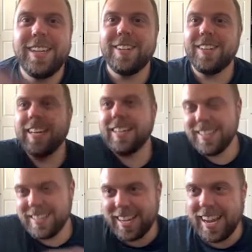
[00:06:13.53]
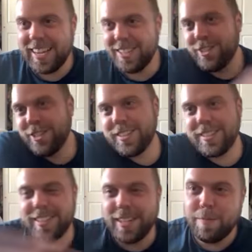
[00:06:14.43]
you're like, this guy's just
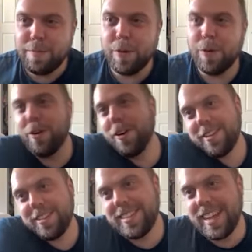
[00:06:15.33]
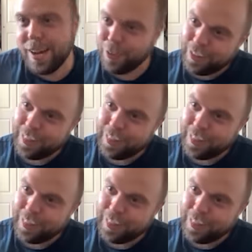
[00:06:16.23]
some poor sour